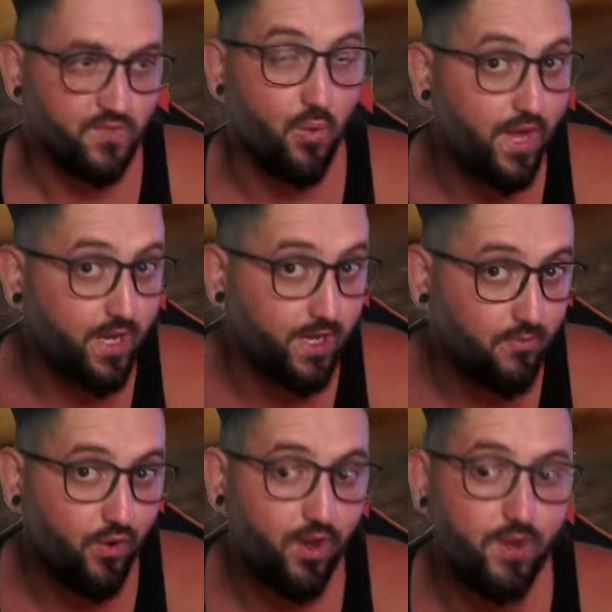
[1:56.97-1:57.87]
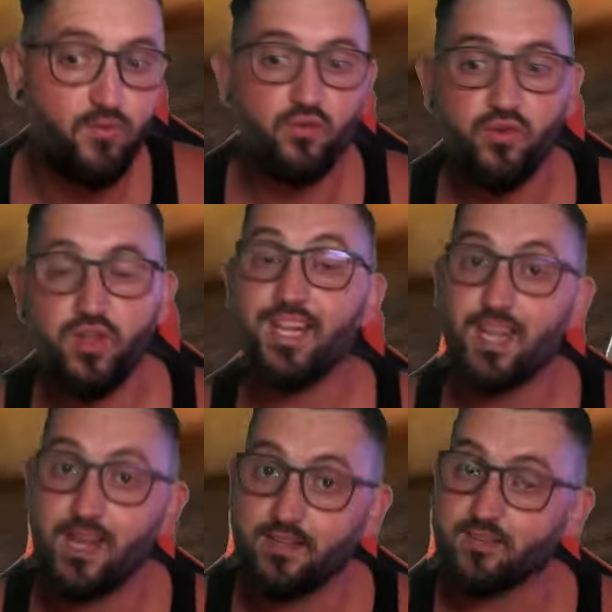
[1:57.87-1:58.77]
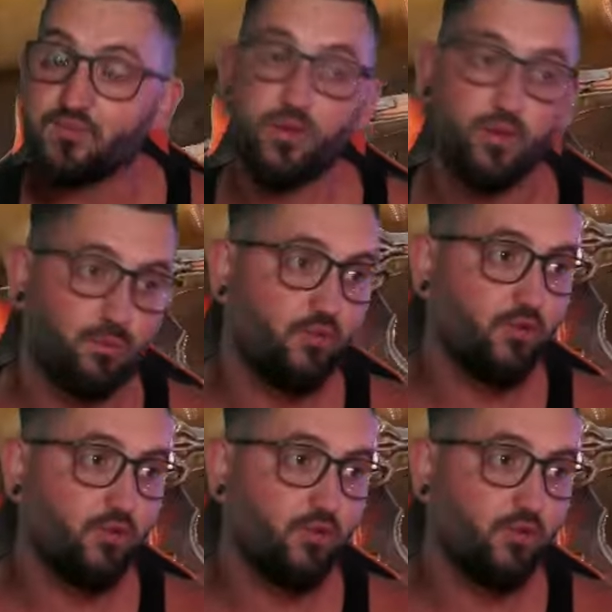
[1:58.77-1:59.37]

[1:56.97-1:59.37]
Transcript: Awakening for him for free, then yes, it's free-to-play